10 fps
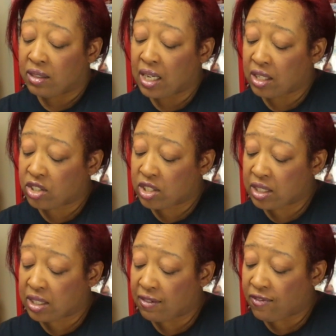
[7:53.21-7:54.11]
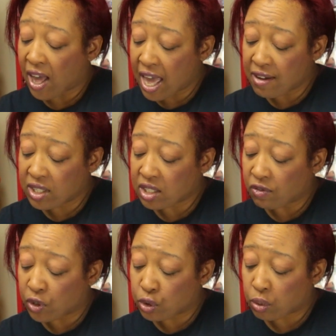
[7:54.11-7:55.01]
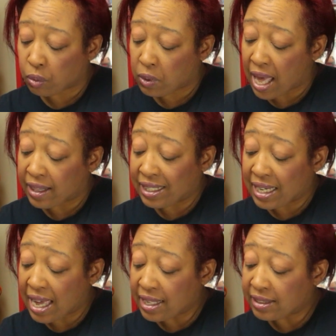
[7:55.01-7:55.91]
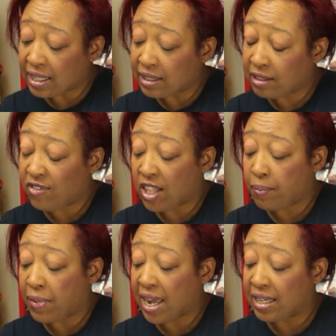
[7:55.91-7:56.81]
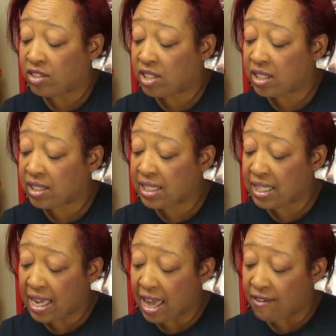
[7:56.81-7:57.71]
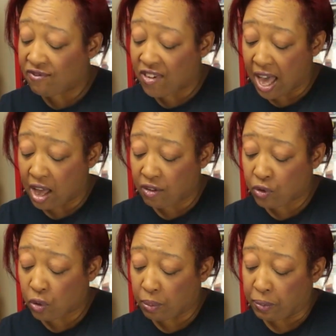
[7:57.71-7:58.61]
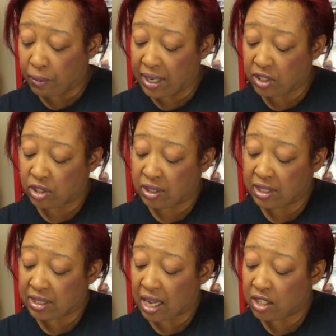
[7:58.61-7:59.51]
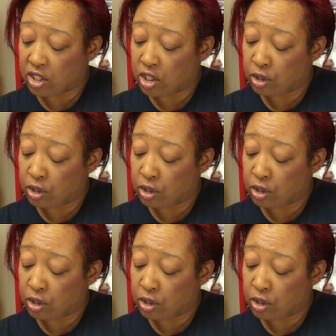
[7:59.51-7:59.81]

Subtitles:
The HTC Vive is a virtual reality headset developed by HTC and Valve Corporation, designed to